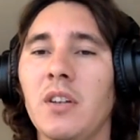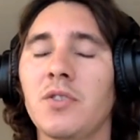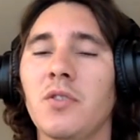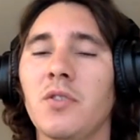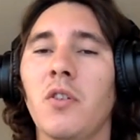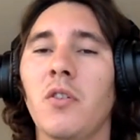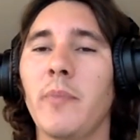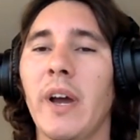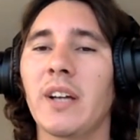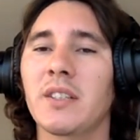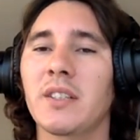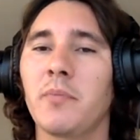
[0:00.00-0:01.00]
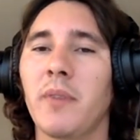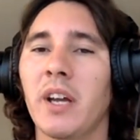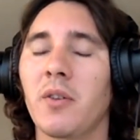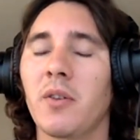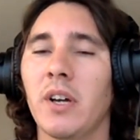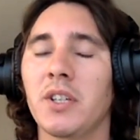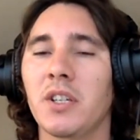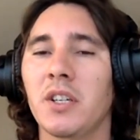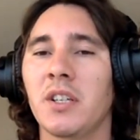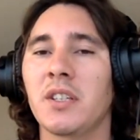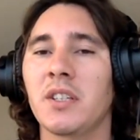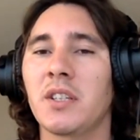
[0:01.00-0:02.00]
So going back to my question
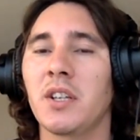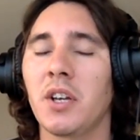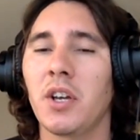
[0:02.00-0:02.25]
is,